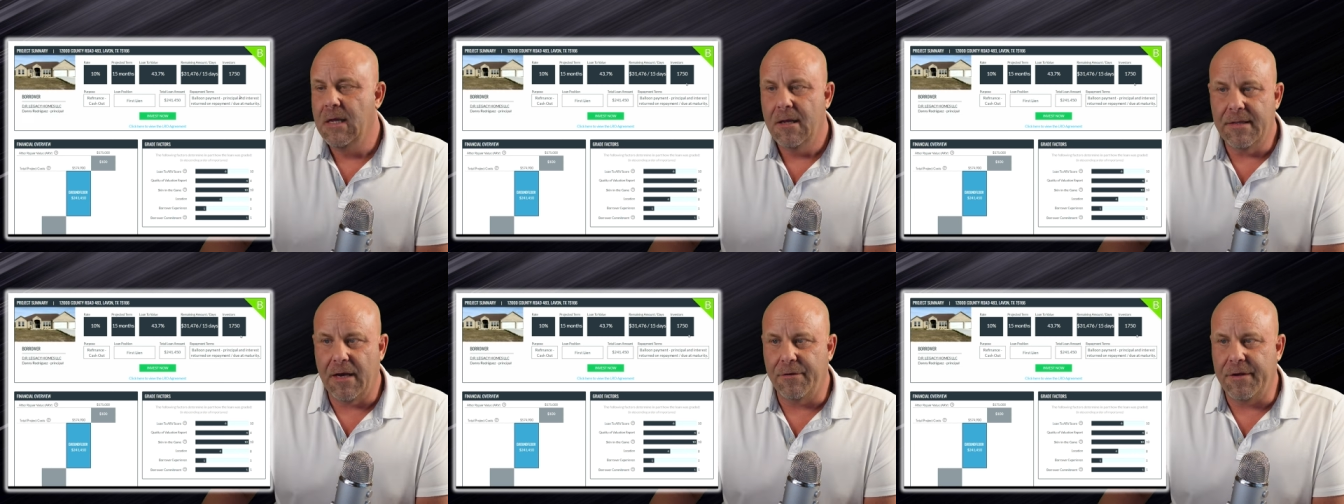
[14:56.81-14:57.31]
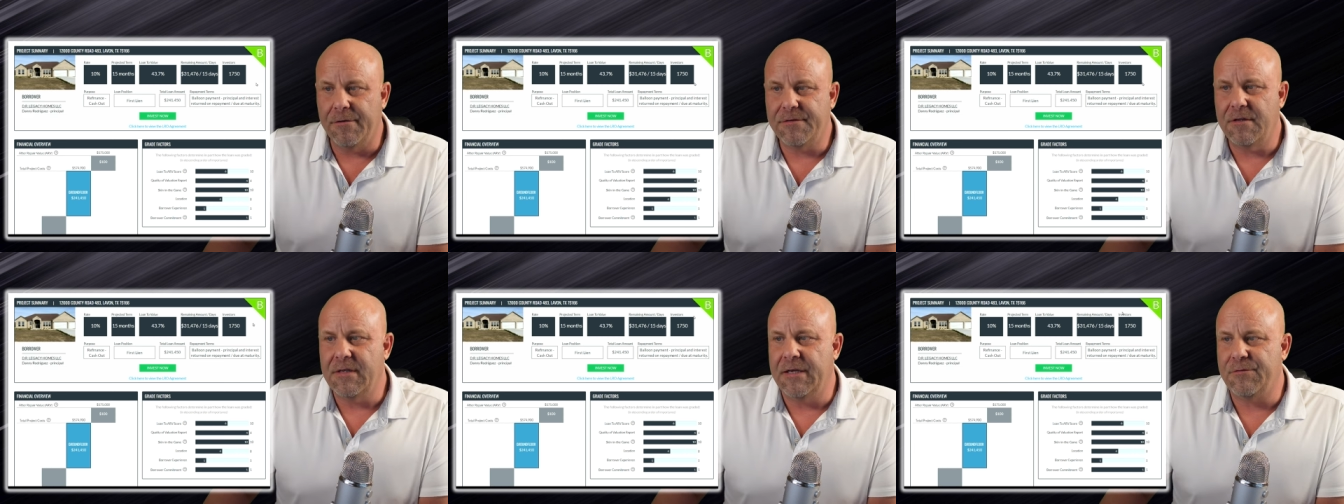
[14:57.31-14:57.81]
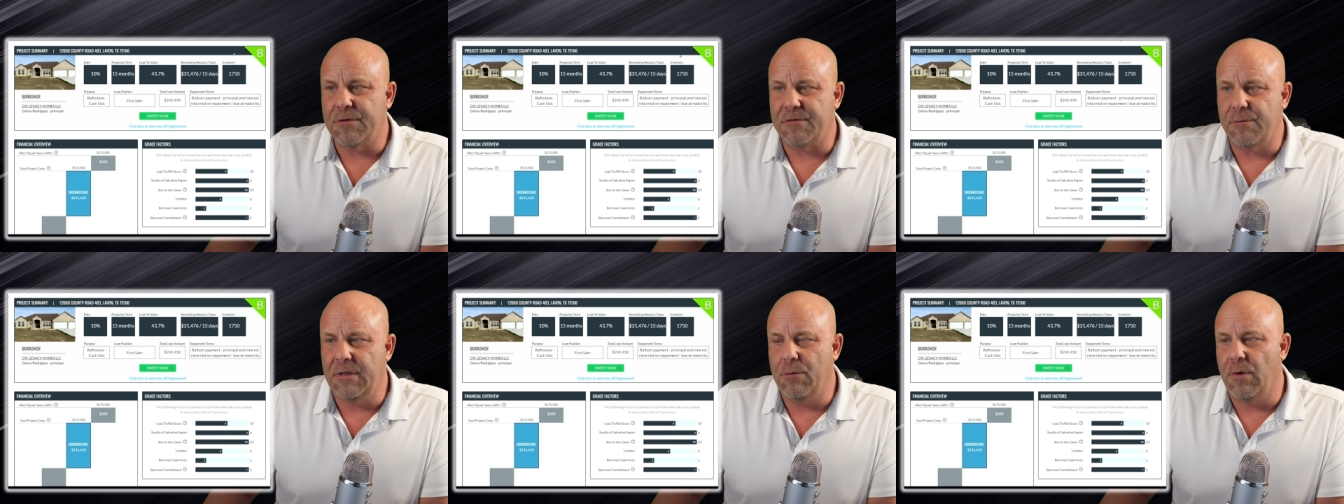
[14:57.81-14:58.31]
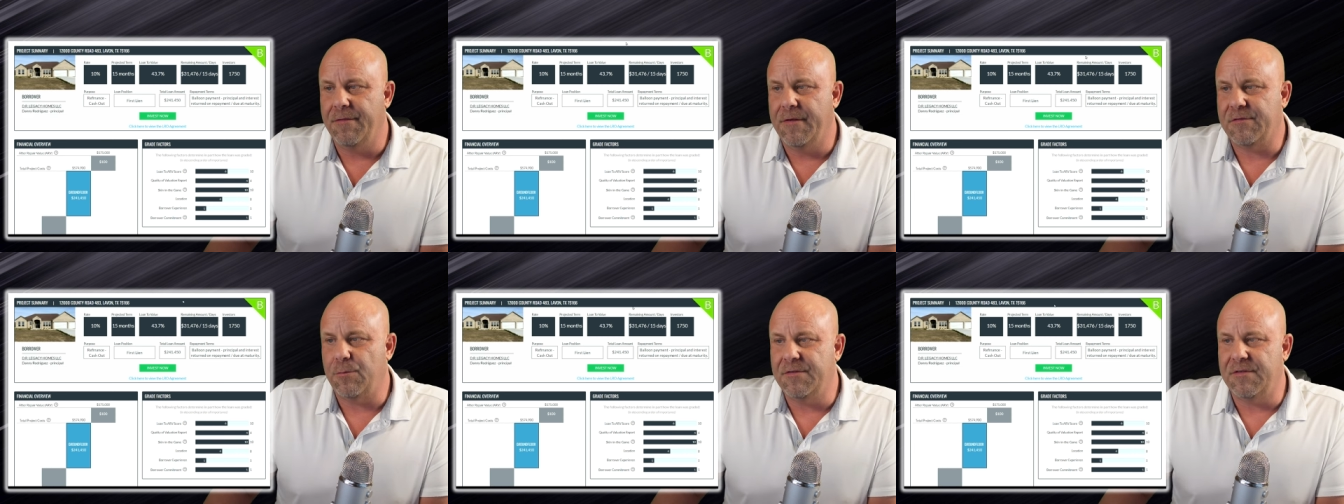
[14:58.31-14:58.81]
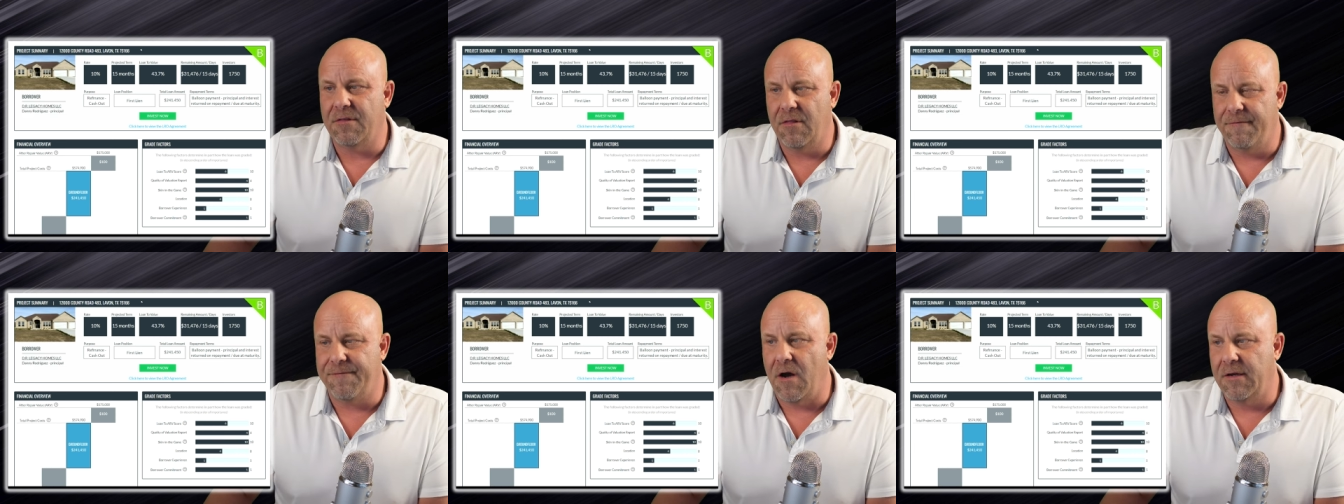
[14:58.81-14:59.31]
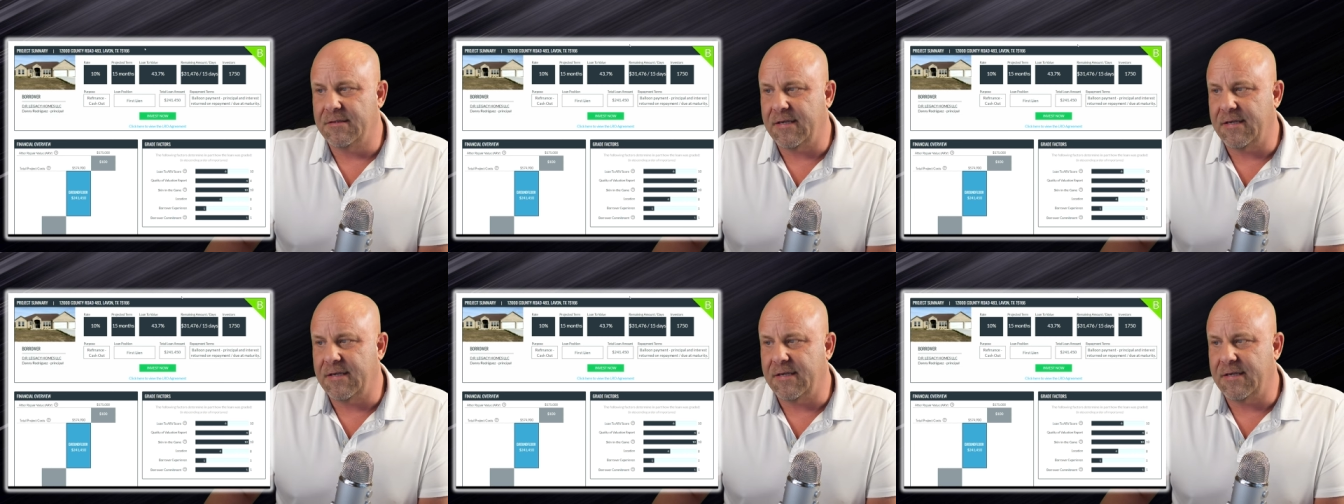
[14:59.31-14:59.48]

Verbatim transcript: Now, here's an interesting one. This one's in Levon,